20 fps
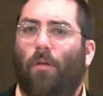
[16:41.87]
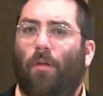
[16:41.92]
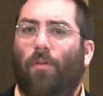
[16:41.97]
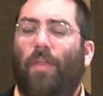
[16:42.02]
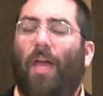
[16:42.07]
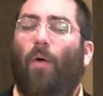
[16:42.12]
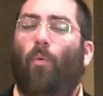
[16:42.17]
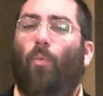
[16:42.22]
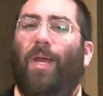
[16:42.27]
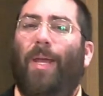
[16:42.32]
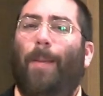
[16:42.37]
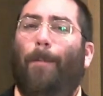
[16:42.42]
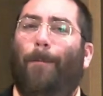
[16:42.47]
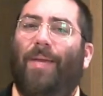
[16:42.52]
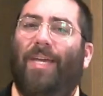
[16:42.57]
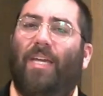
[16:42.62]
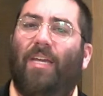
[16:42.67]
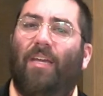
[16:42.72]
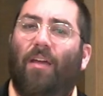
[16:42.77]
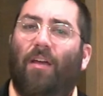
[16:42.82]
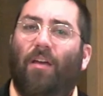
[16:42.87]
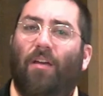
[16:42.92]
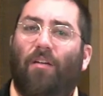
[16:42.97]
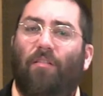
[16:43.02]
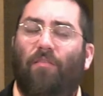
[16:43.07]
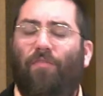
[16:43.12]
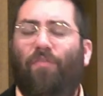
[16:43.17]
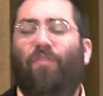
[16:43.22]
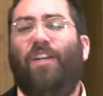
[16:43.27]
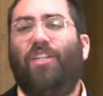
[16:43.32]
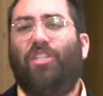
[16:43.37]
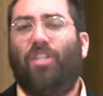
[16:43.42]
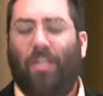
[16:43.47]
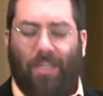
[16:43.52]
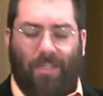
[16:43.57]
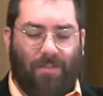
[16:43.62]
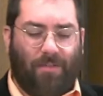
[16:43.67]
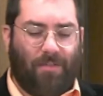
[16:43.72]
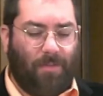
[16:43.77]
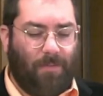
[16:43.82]
that we be
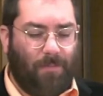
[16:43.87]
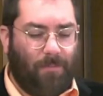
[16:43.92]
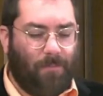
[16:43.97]
vigilant.